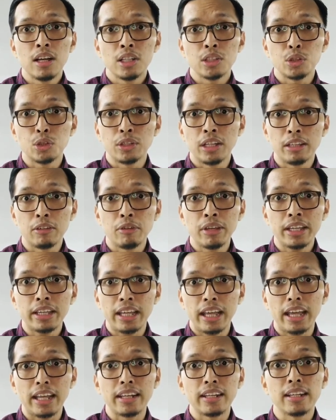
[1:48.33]
so that we
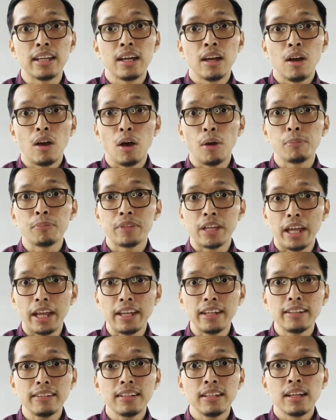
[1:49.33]
can
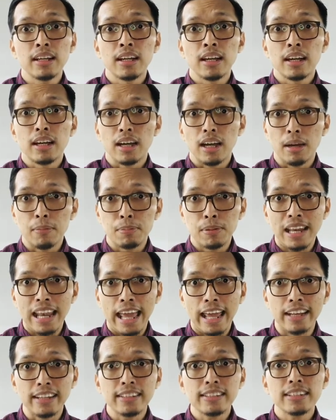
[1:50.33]
obtain a
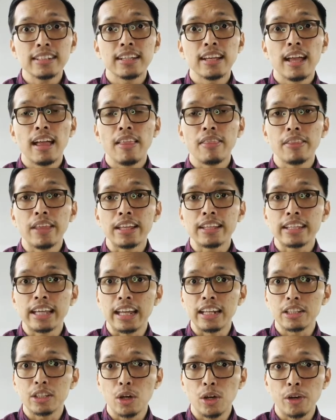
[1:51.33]
plant that
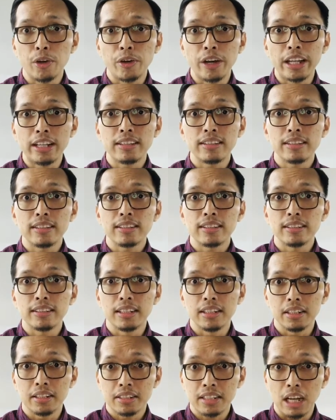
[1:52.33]
can tolerate
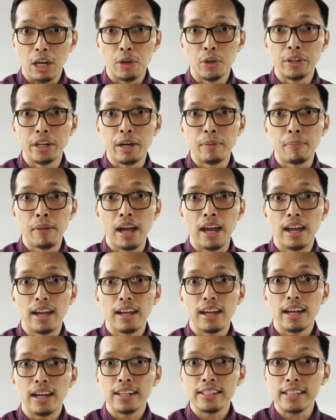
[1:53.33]
the
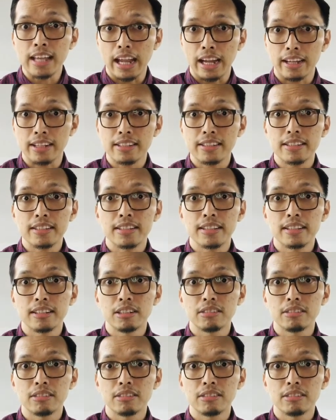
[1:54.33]
Ganoderma attacks.